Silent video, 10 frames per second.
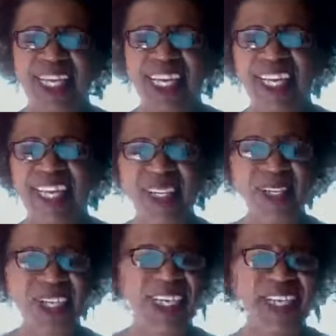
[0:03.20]
Hello,
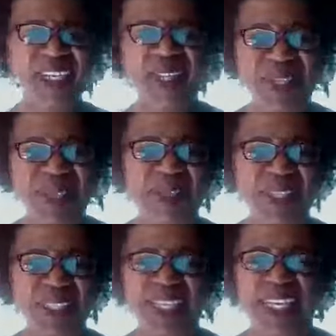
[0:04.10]
hello.
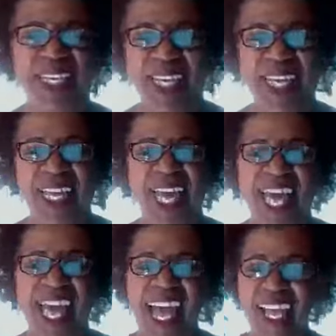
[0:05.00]

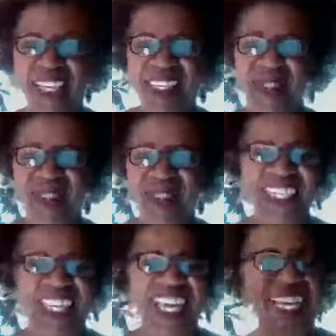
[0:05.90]
How you doing,
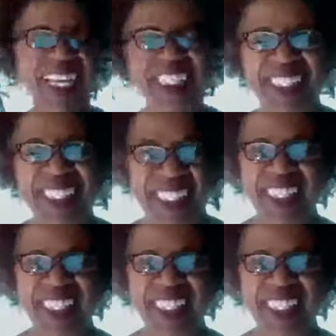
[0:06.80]
ladies?